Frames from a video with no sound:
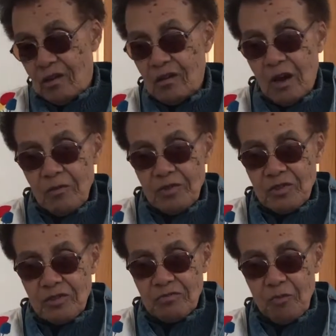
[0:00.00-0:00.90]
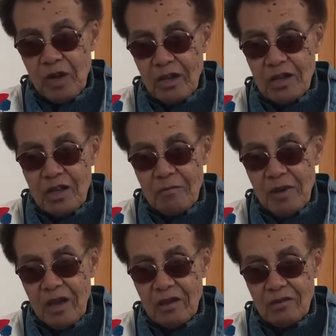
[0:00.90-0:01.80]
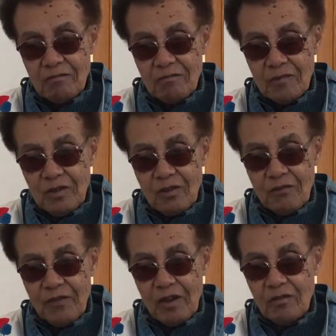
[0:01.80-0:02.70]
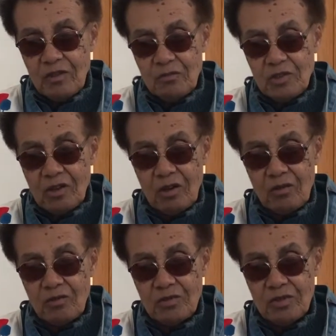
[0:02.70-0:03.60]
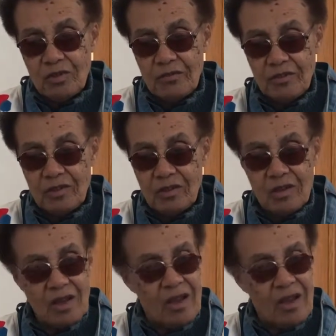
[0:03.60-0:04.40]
I was, when I came back and found it was closed and everything,